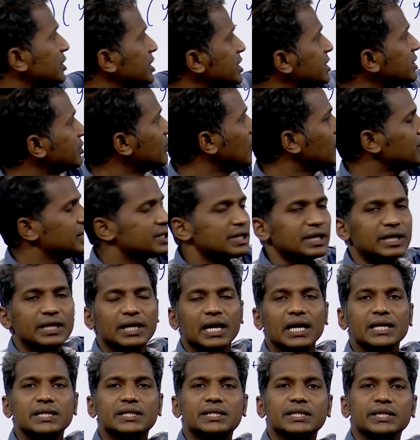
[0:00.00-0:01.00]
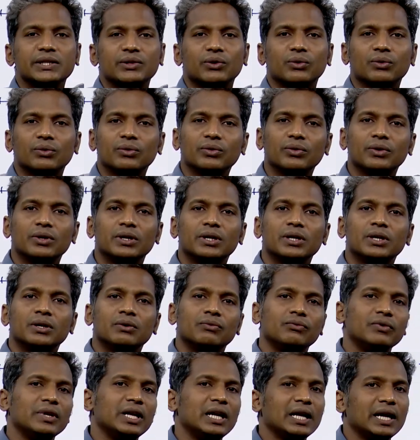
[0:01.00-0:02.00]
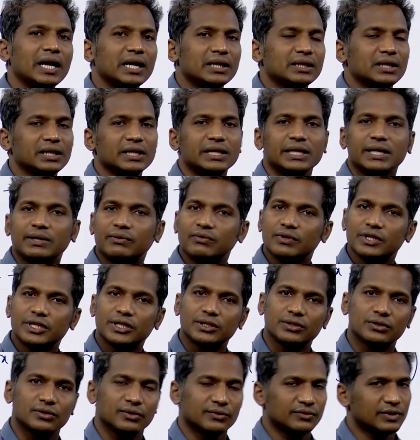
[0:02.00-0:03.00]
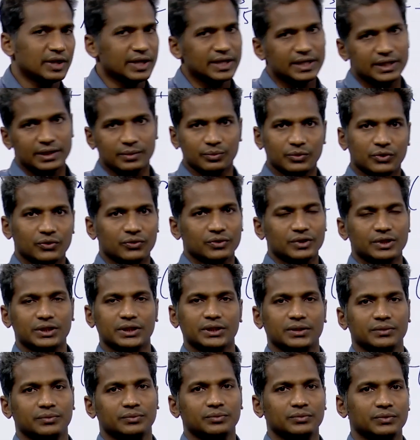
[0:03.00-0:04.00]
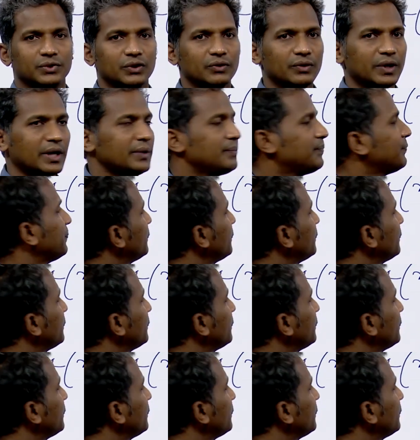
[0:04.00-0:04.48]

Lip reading: this constant as 0, we will get the equations of the asymptotes, okay.